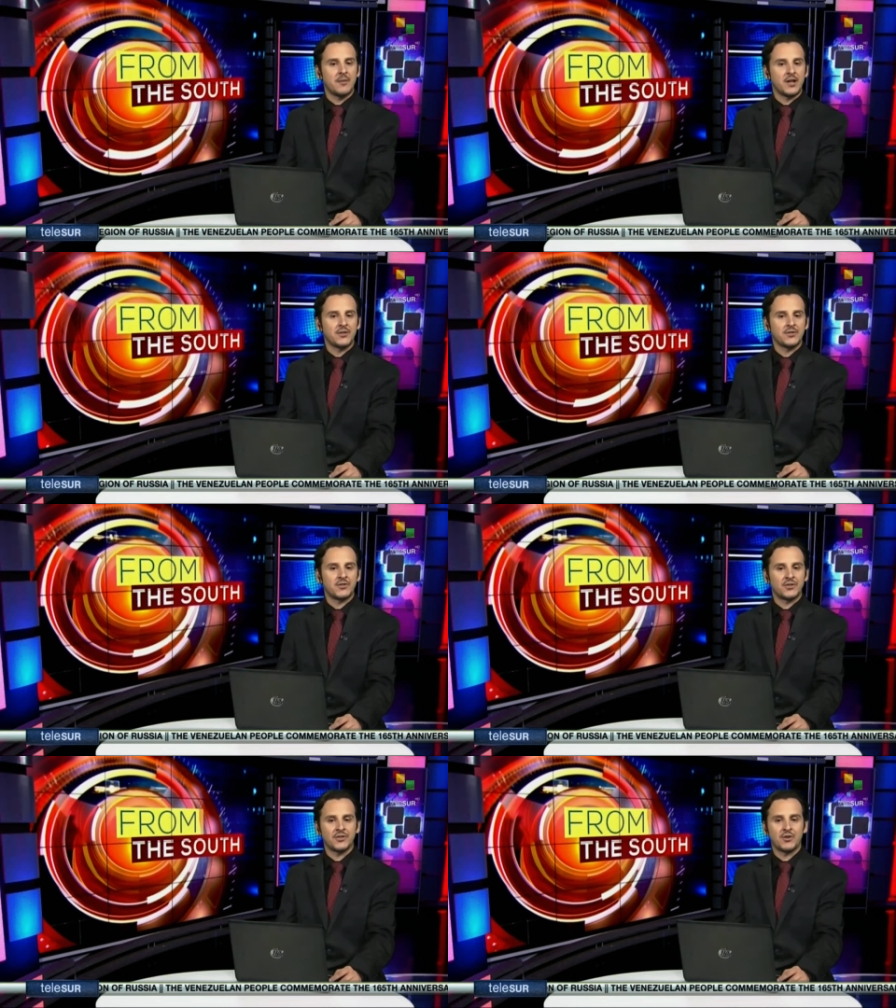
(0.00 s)
and many other
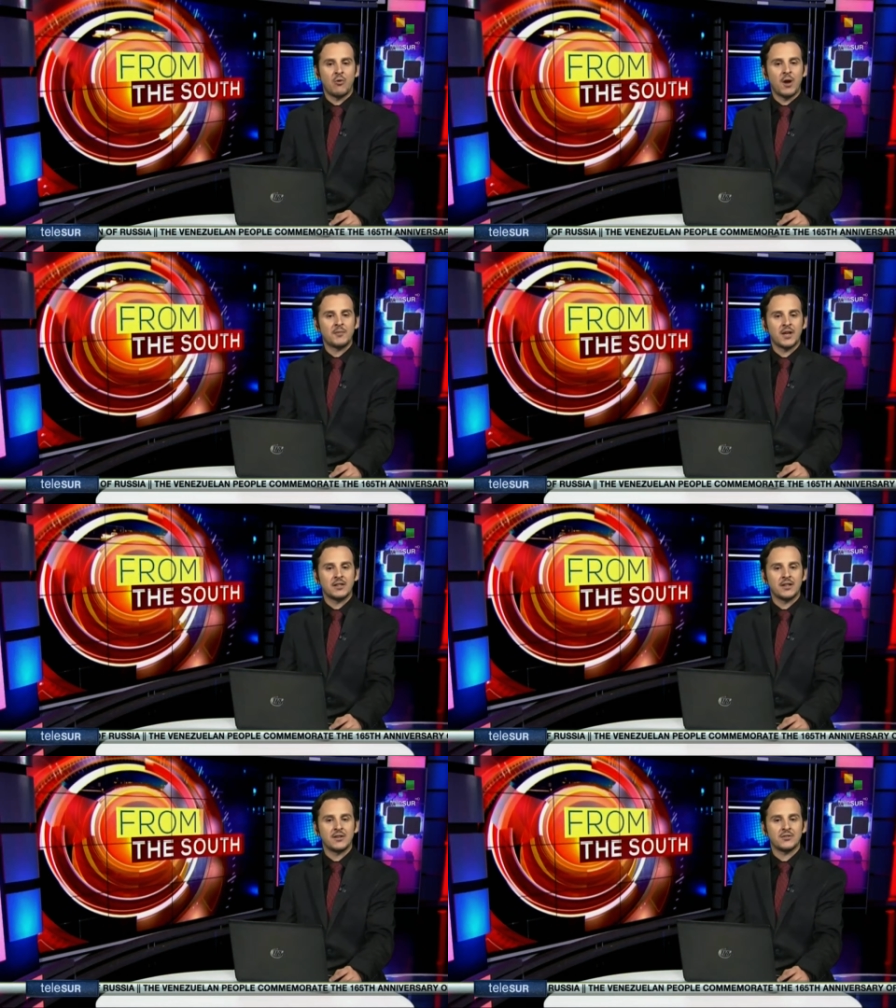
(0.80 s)
stories on our
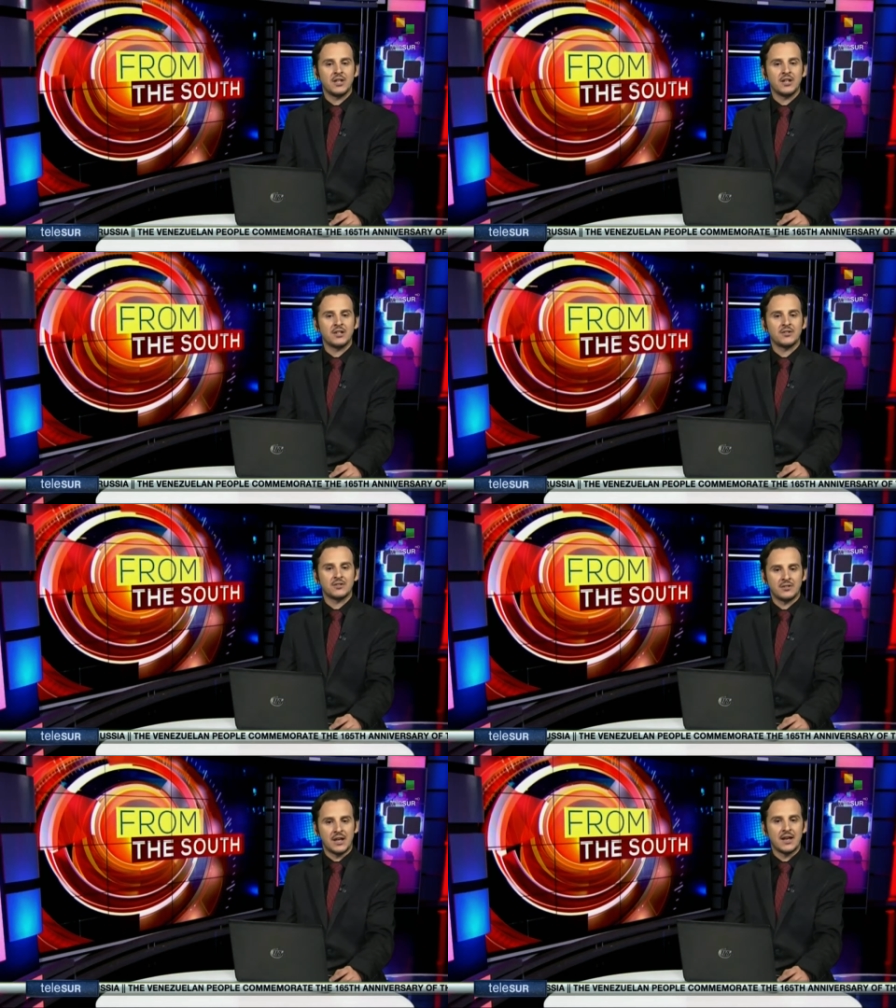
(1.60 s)
website, telesur
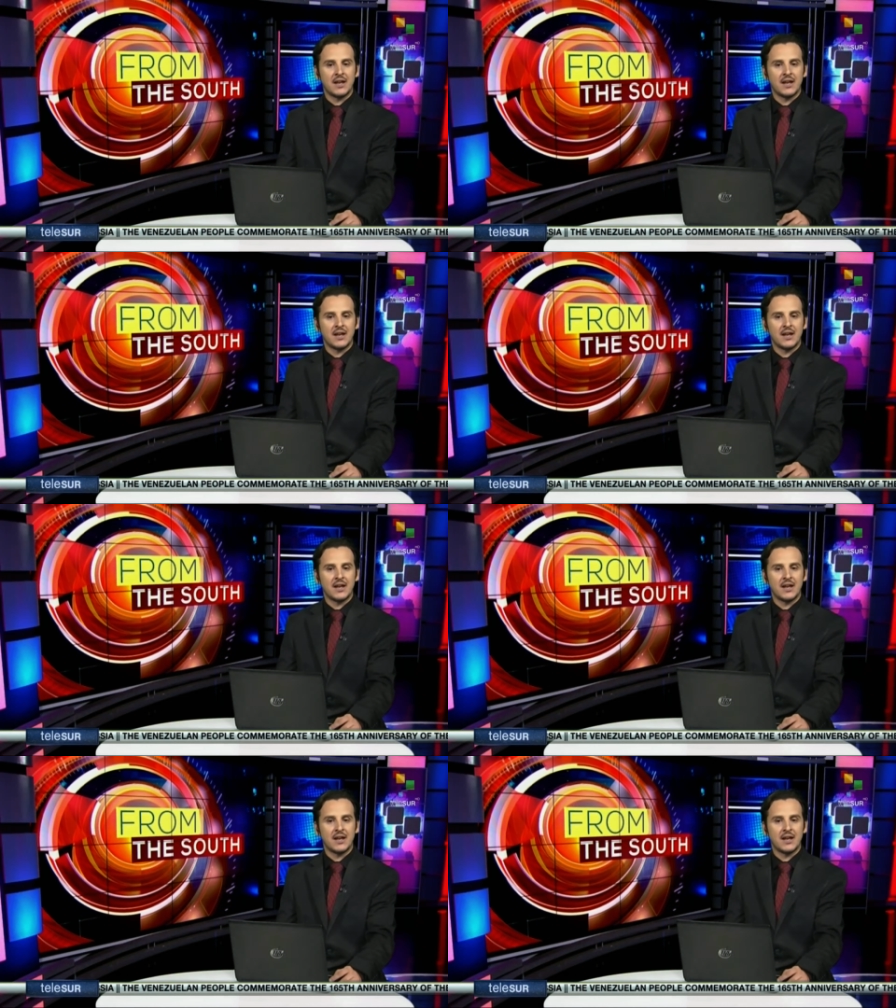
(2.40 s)
english dot